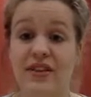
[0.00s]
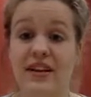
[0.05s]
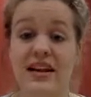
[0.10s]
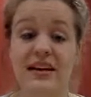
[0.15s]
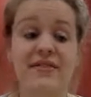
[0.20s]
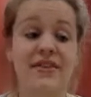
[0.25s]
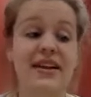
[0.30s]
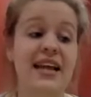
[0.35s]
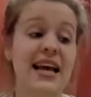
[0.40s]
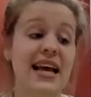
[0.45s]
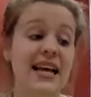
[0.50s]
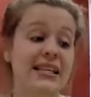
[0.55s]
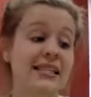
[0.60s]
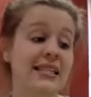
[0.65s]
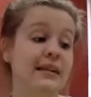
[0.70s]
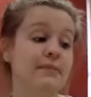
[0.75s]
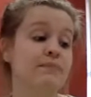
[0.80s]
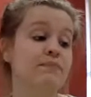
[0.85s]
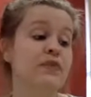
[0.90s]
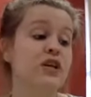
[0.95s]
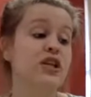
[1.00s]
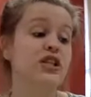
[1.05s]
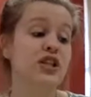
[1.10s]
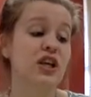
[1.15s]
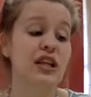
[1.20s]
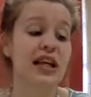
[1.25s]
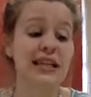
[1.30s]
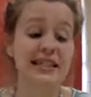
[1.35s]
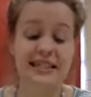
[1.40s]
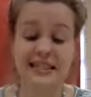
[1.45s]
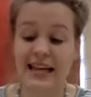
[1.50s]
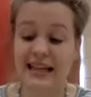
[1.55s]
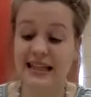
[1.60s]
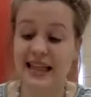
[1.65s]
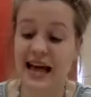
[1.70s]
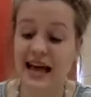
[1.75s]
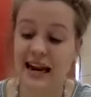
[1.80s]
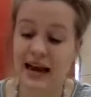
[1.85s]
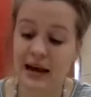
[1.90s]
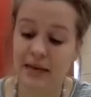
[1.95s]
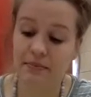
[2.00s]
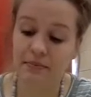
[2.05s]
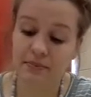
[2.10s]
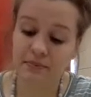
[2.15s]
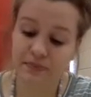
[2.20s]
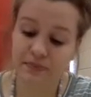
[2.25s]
the DVDs. So let's set that up.